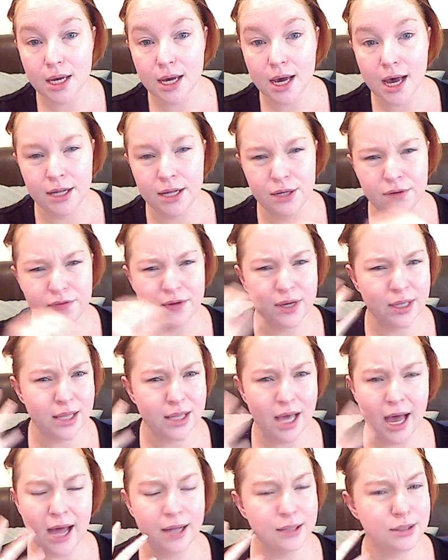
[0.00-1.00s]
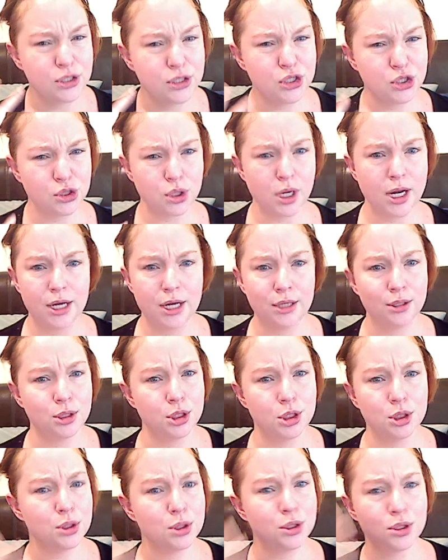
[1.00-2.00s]
and you get that
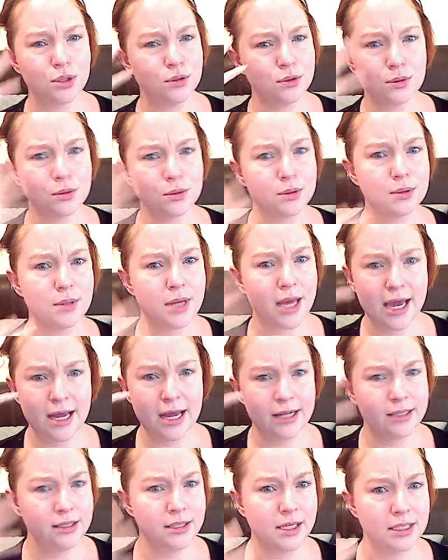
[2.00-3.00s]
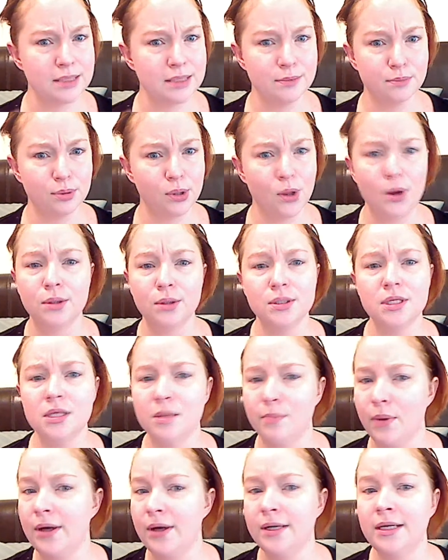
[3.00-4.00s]
strange head doesn't belong to the
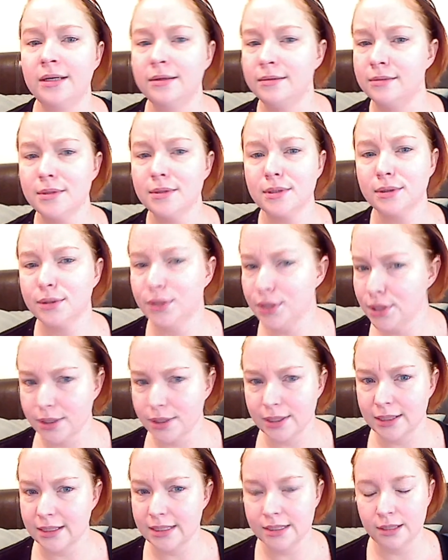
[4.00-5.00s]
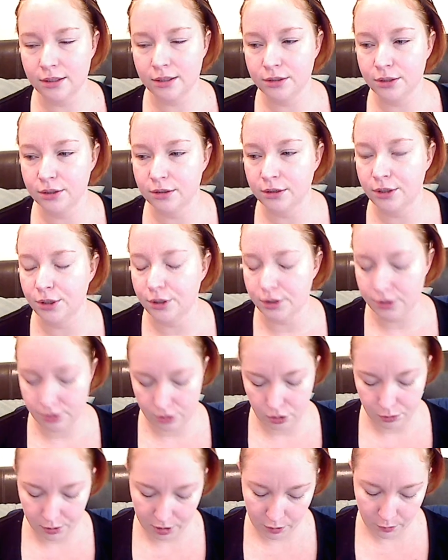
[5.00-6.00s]
body look. It's not a good look.
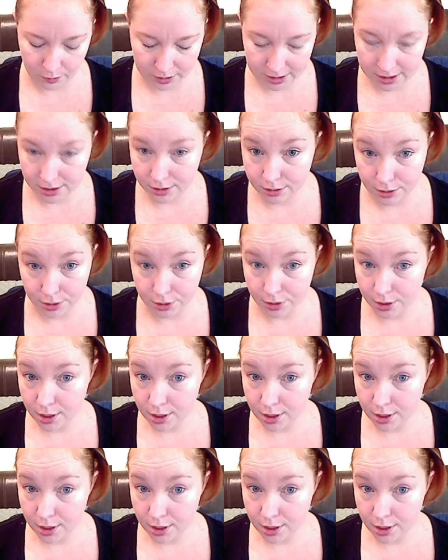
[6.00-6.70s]
Nobody wants to look